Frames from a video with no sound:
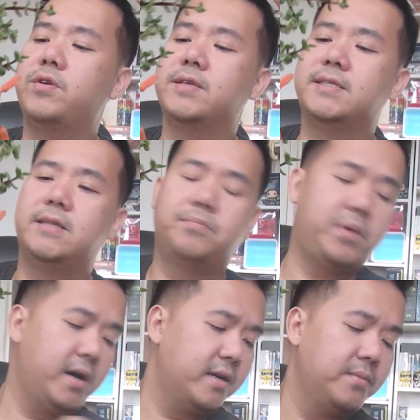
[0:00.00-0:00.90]
You can see the
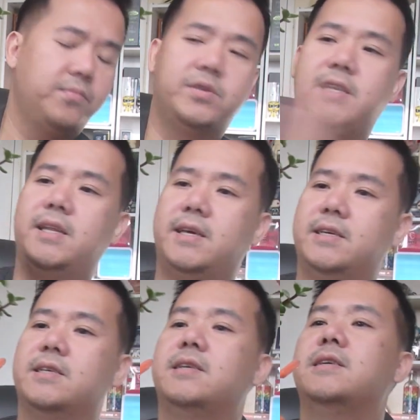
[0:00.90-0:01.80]
bottom, which I
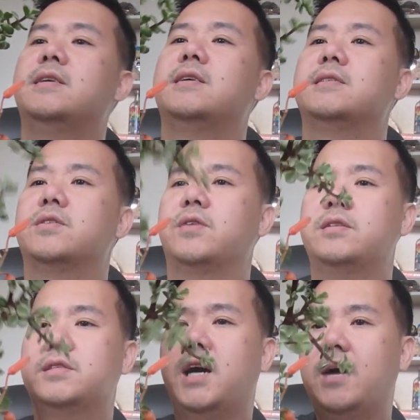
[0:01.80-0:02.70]
like. So
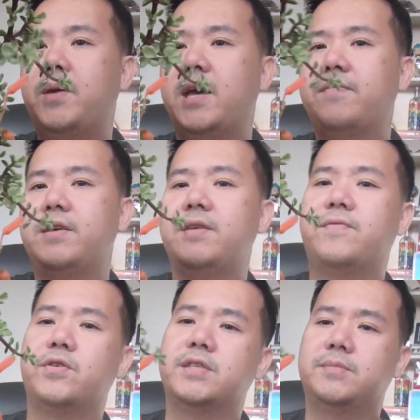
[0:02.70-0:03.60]
top heavy
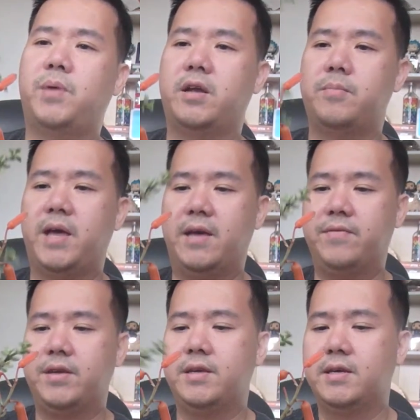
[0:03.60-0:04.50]
versus bottom
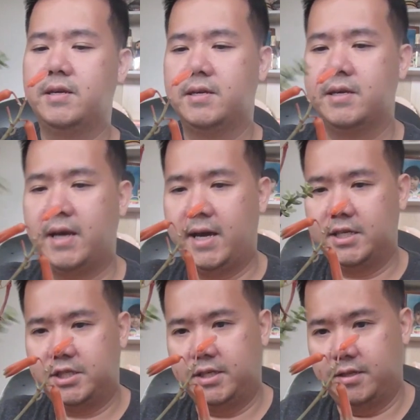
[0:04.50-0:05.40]
heavy.
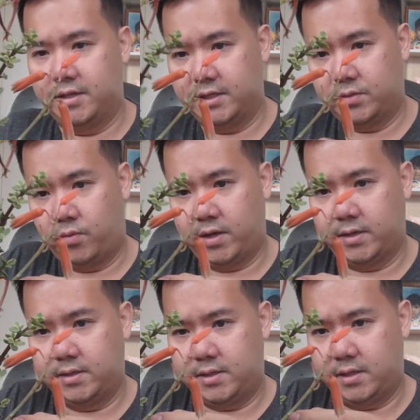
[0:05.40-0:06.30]
Actually, this
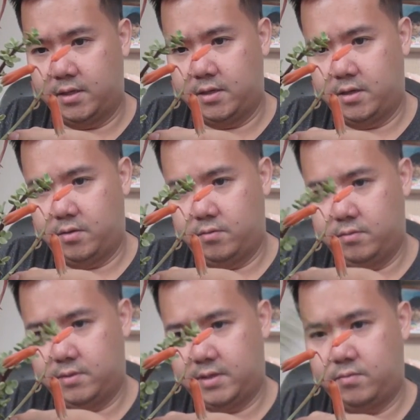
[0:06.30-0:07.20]
one can go.
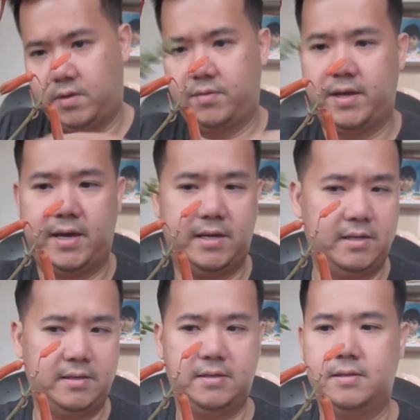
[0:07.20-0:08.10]
I don't want
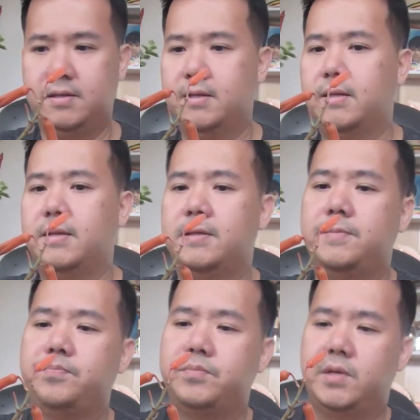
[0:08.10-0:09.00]
that.
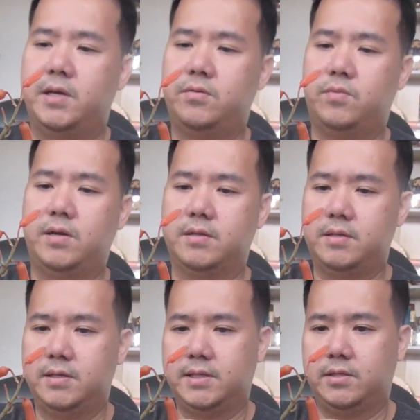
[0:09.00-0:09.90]
I don't want
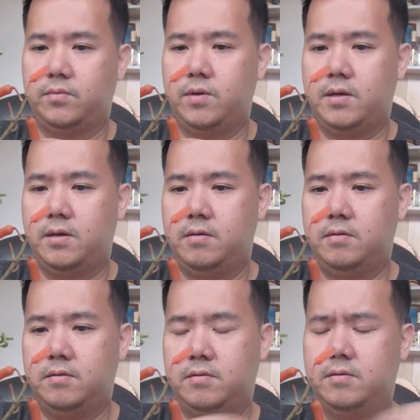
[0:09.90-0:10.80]
this as well.
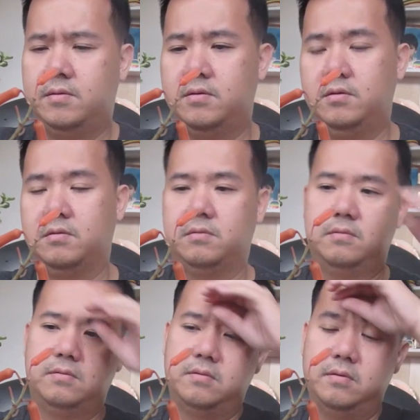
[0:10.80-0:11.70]
Oh,
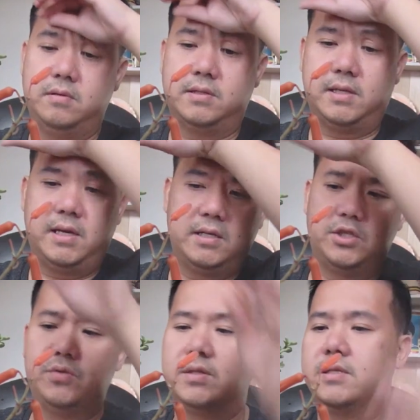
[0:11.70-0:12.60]
it's a lot of
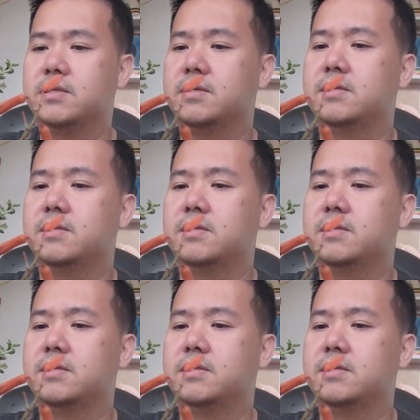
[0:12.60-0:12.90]
juice.